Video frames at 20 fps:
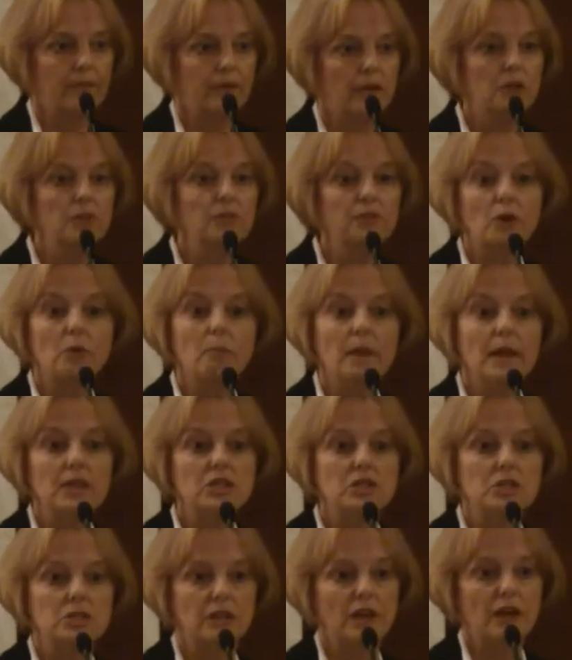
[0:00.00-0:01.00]

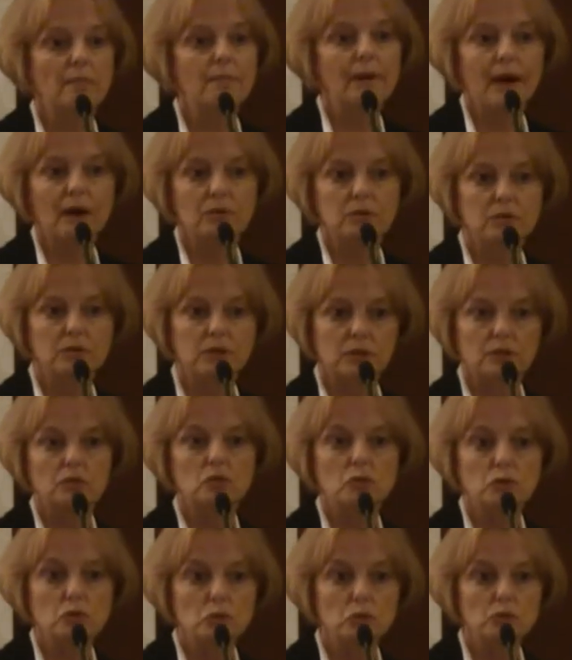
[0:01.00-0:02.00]
information about the
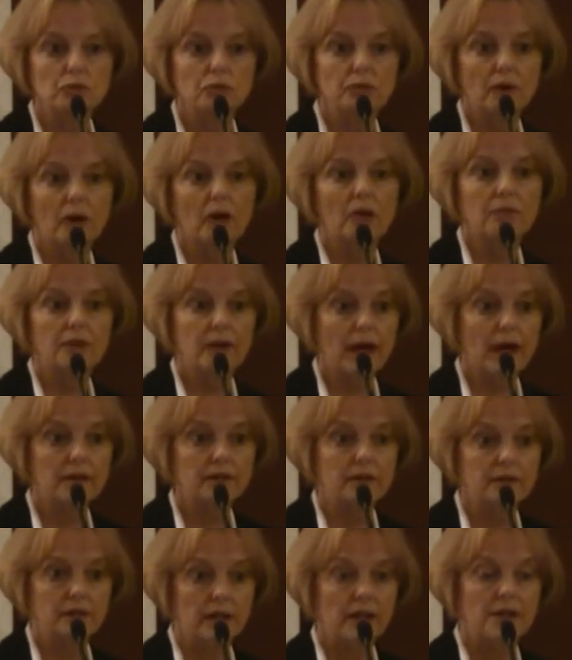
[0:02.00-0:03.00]
truth of
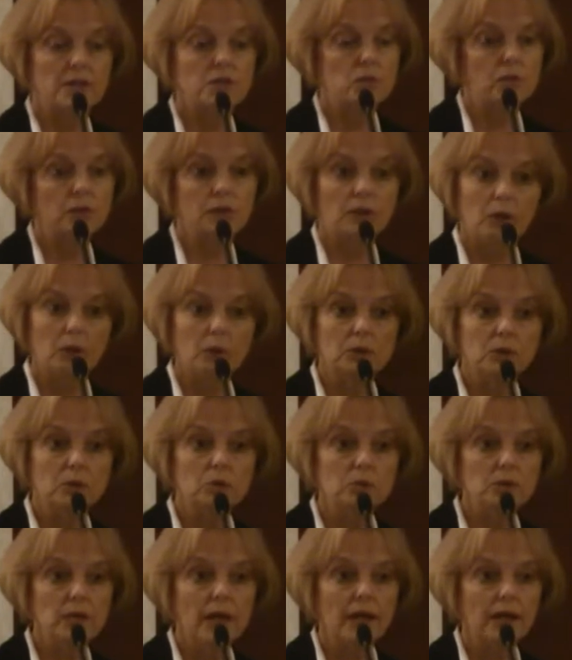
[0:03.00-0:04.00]
Katyn as we know it
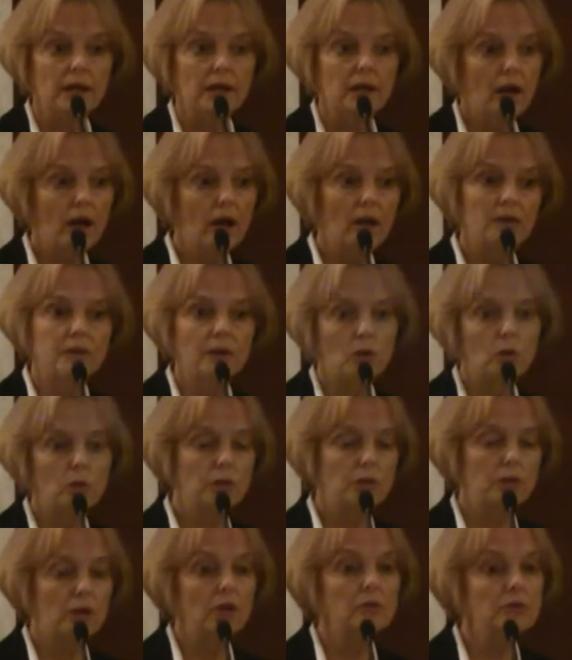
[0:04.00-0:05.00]
today, although we
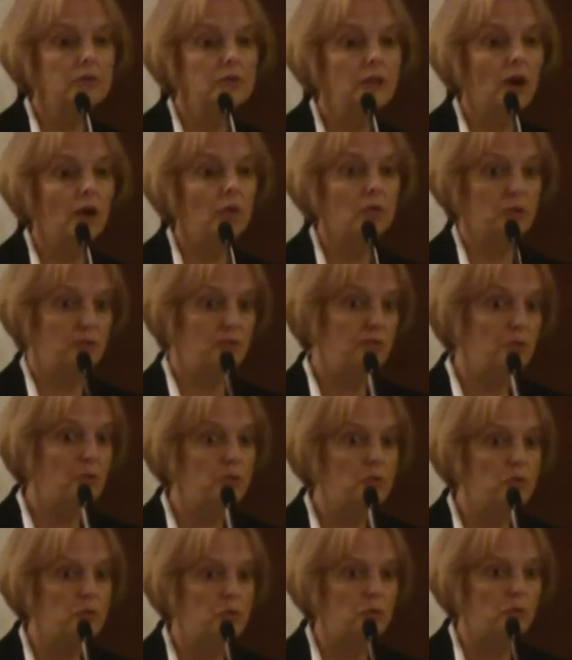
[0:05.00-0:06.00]
don't know the
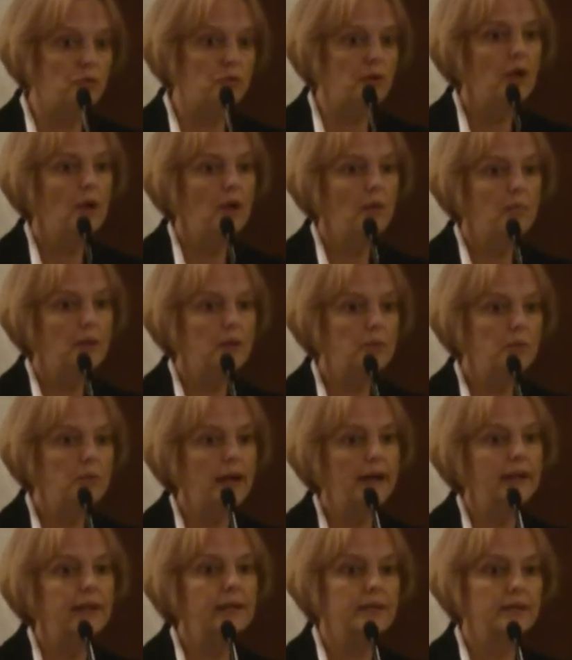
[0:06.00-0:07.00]
full truth, but we
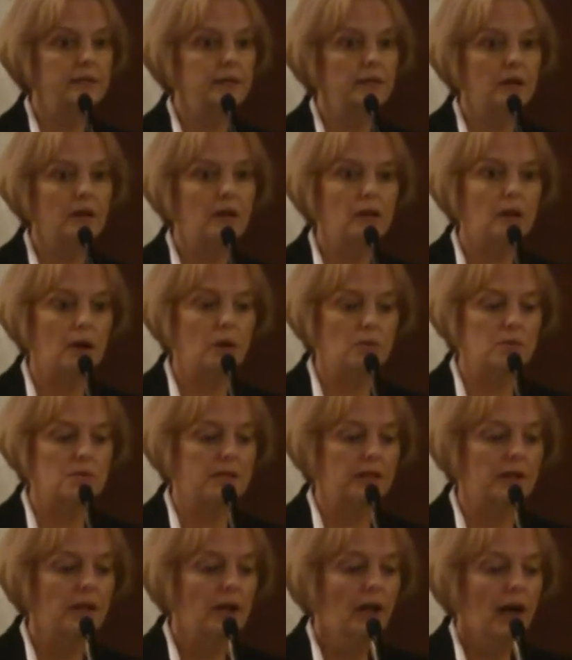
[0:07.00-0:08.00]
are getting
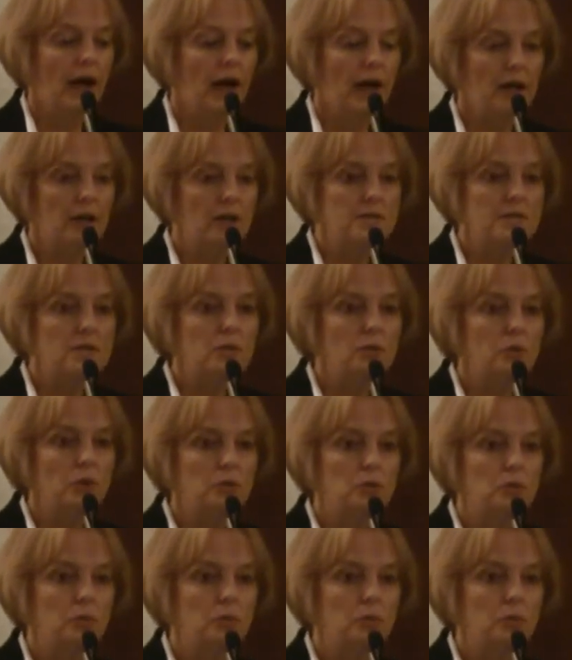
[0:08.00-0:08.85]
closer. I also want